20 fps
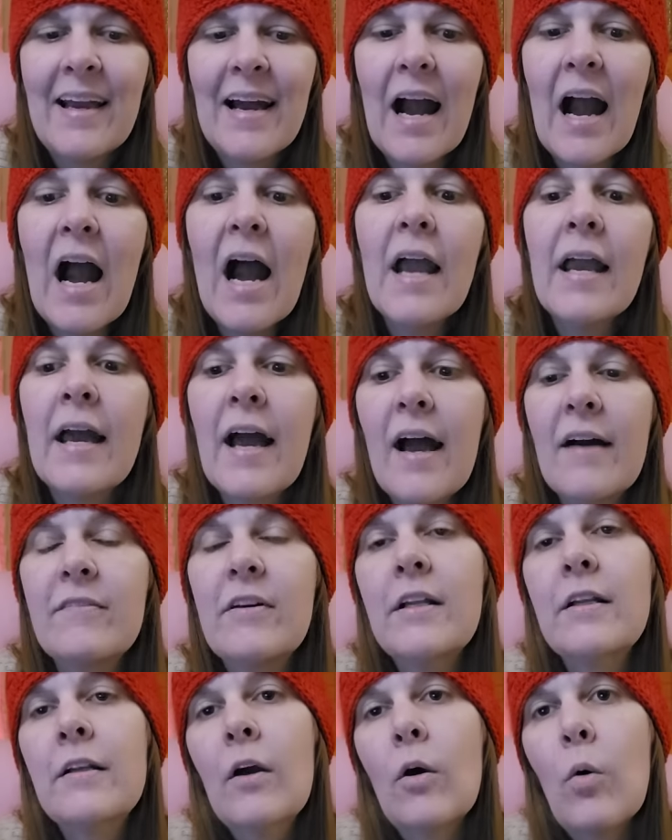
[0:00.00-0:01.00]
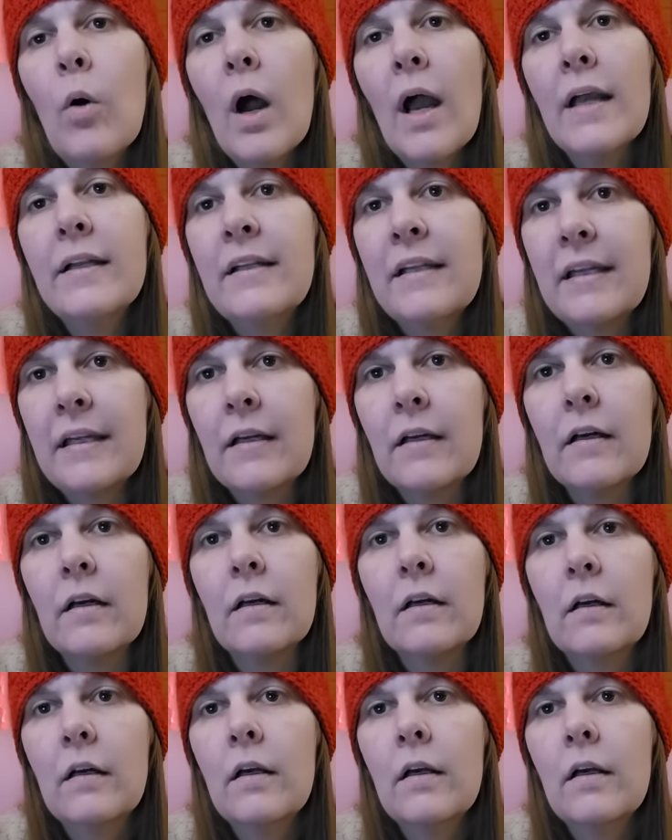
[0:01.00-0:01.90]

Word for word: I have no idea.